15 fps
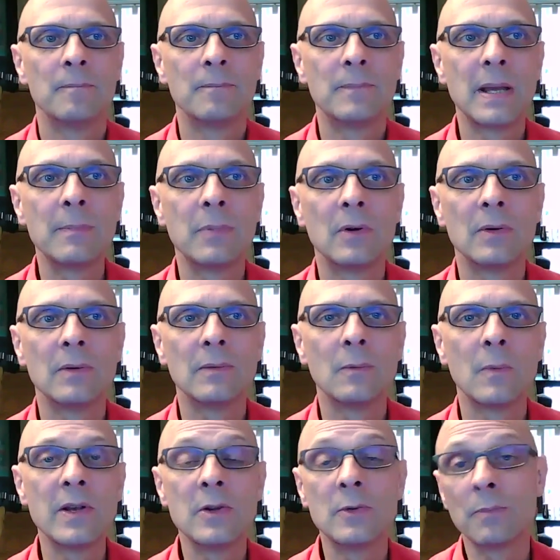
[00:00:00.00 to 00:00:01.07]
People,
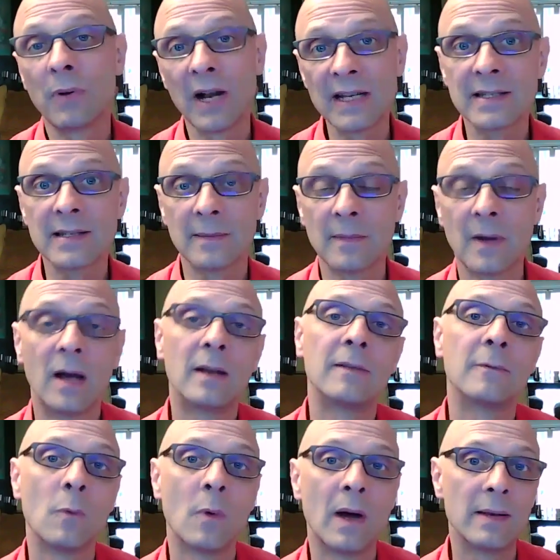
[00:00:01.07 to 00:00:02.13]
when you press them
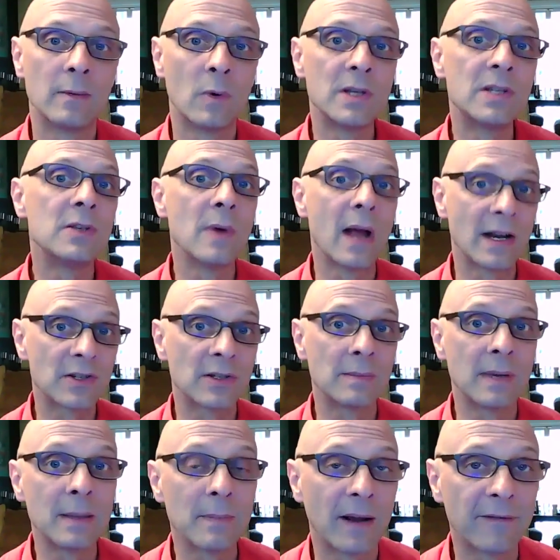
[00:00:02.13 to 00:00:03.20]
on what do you actually
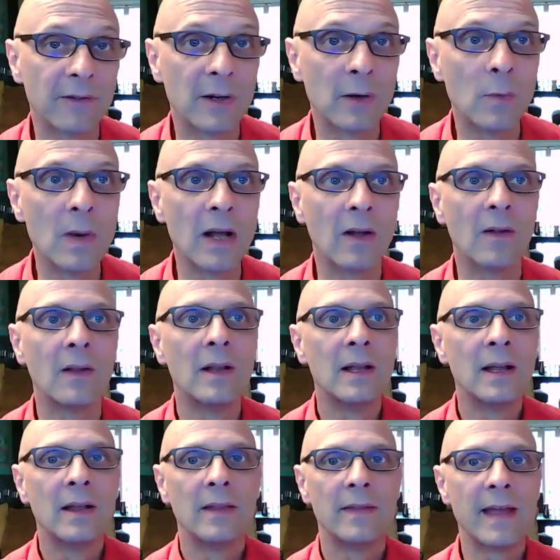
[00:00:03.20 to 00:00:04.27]
mean by free will,
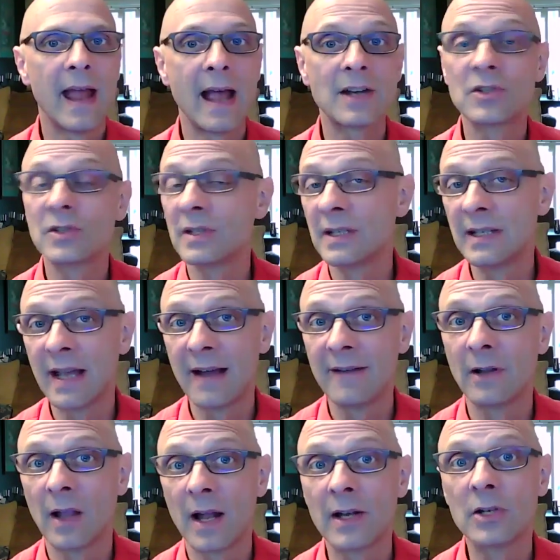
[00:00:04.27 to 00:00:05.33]
they actually have
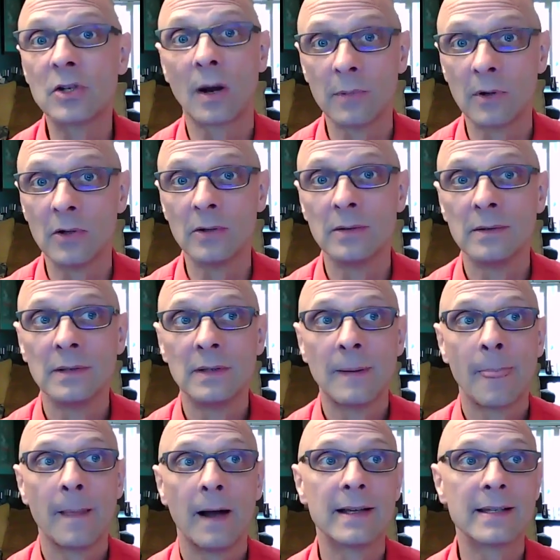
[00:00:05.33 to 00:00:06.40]
a lot of trouble
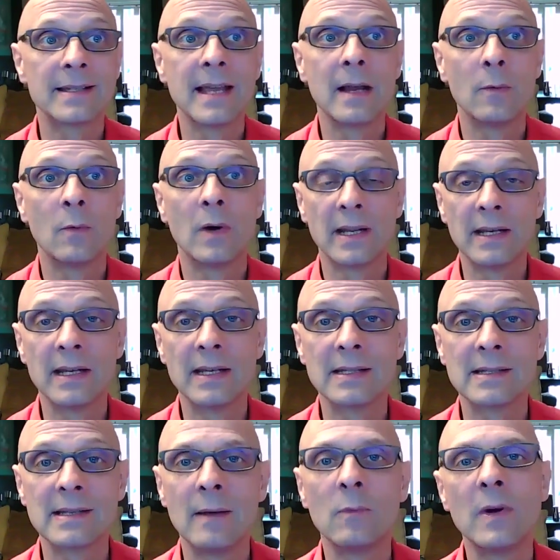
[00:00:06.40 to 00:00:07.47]
saying what it
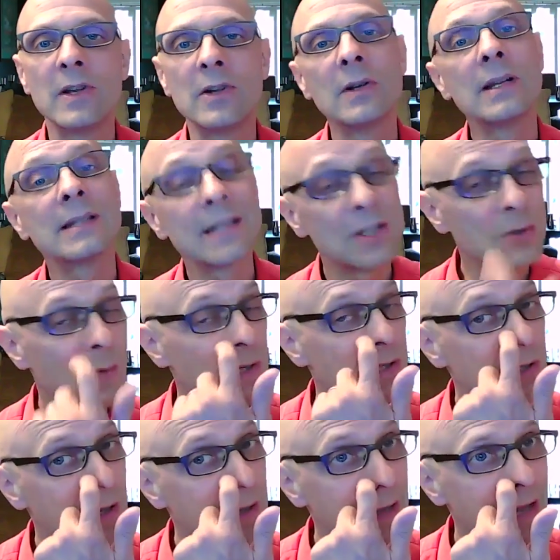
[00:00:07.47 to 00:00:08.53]
is. And when you're in a
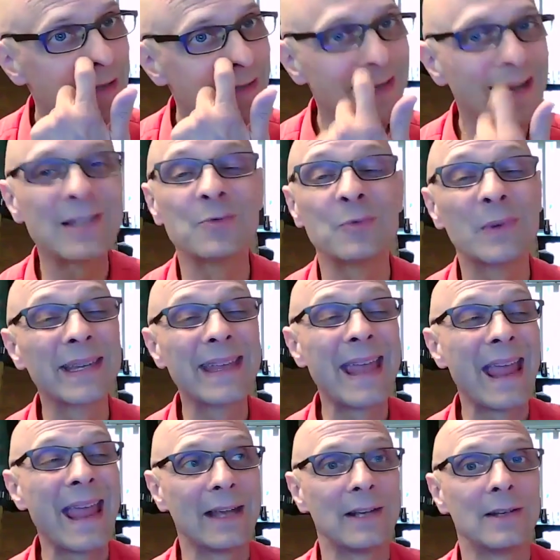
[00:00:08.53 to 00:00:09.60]
situation like that, science really
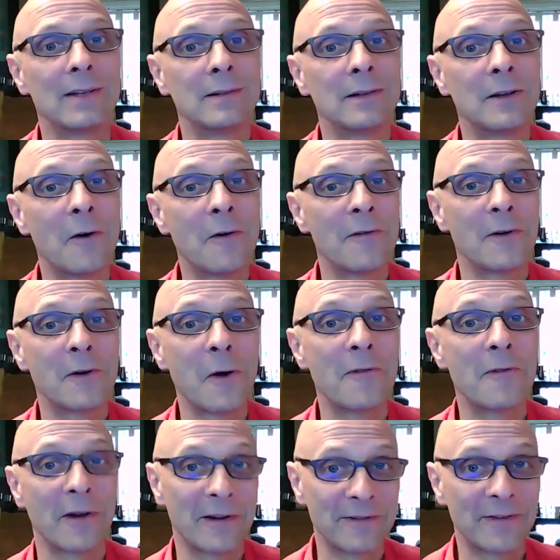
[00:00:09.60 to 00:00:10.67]
can't go
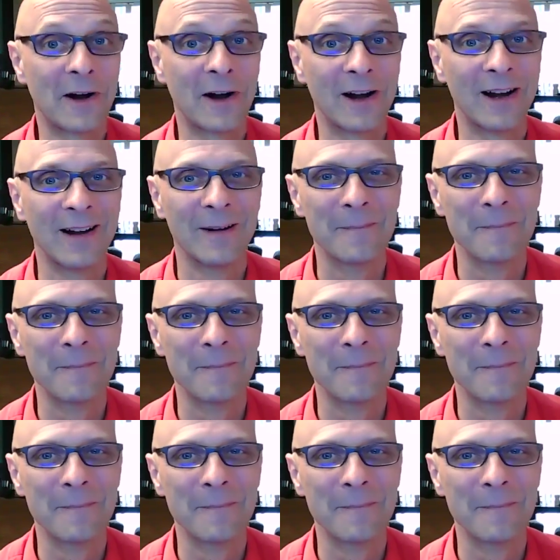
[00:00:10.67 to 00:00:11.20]
very far.